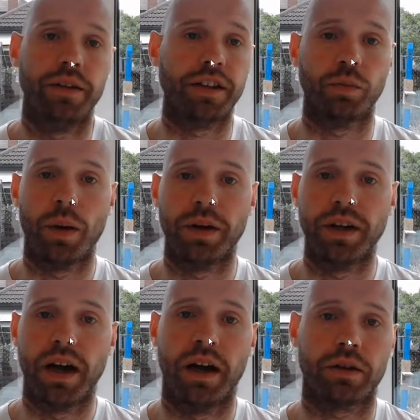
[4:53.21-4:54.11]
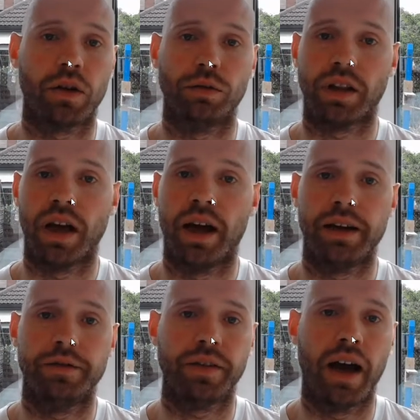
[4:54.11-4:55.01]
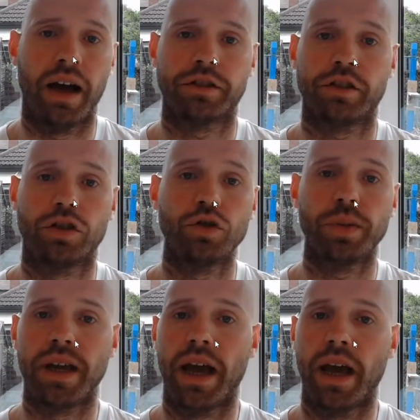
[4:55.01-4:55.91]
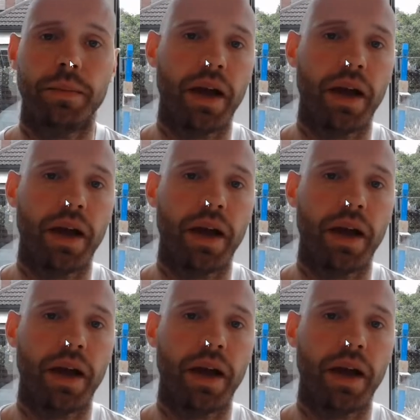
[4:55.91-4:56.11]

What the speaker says: This webinar goes live at 2 p.m.